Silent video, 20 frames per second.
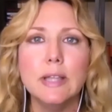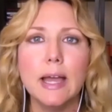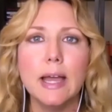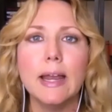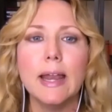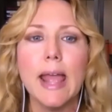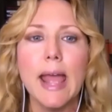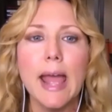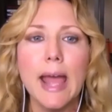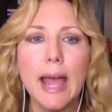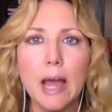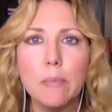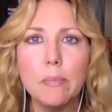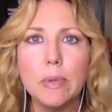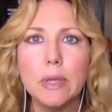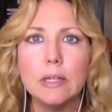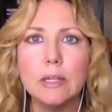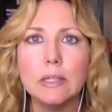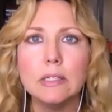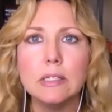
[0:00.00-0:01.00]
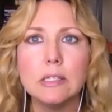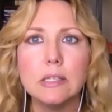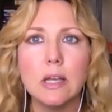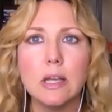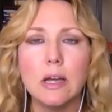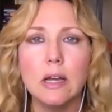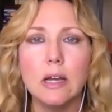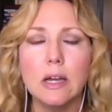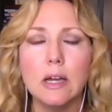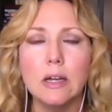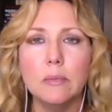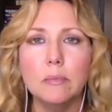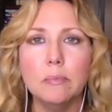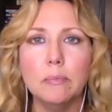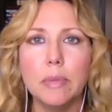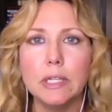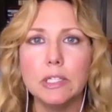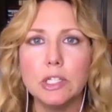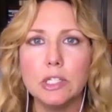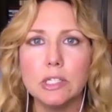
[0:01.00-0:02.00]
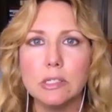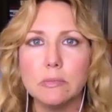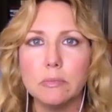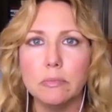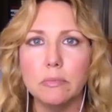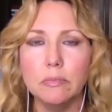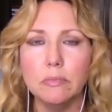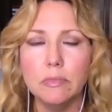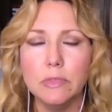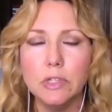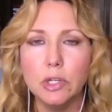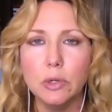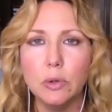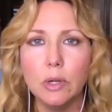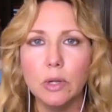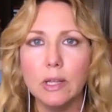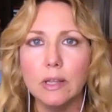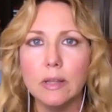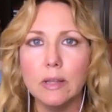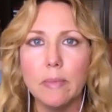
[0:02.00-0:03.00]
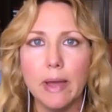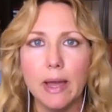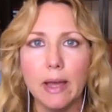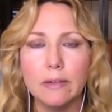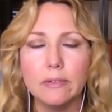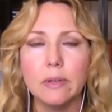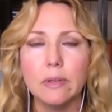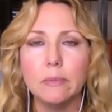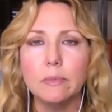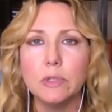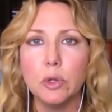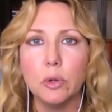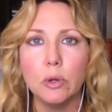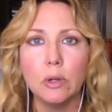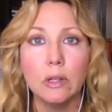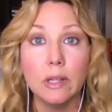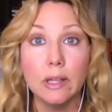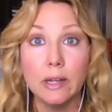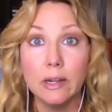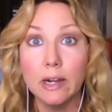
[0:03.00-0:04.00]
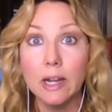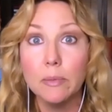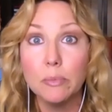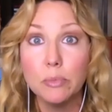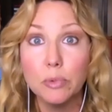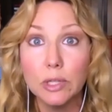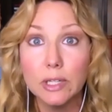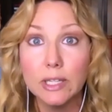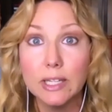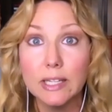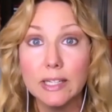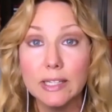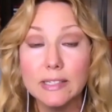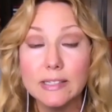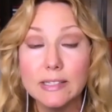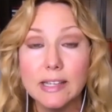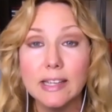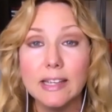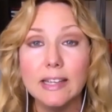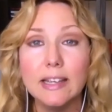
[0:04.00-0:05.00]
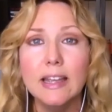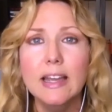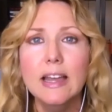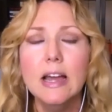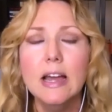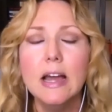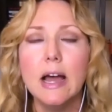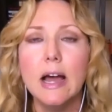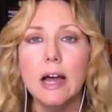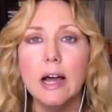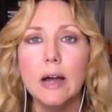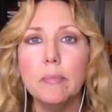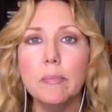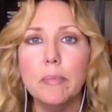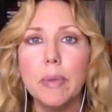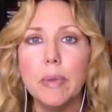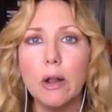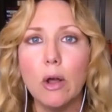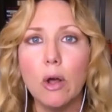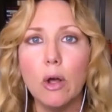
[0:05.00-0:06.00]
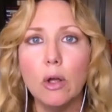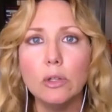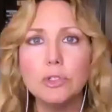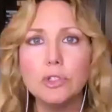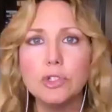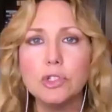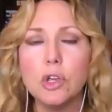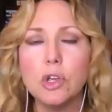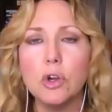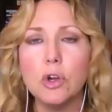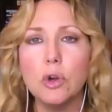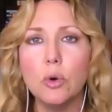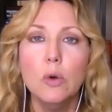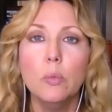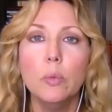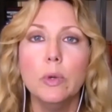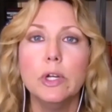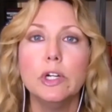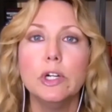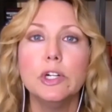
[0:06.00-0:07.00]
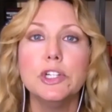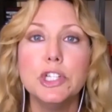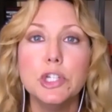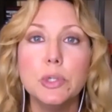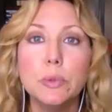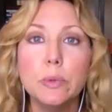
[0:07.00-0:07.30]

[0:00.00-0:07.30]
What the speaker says: that happens. But just do it in the bathtub so you can clean it up really easy. But also, when you're